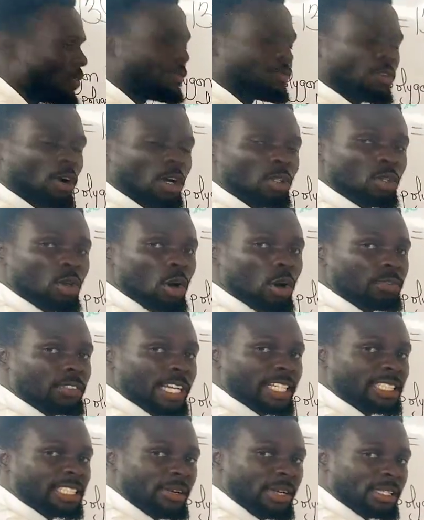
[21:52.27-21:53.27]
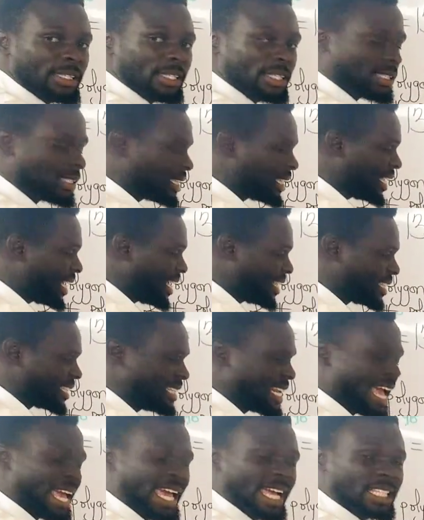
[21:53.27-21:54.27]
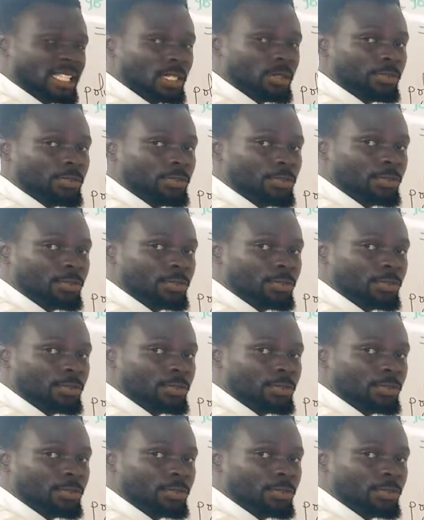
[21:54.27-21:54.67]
in front of the 360 is negative.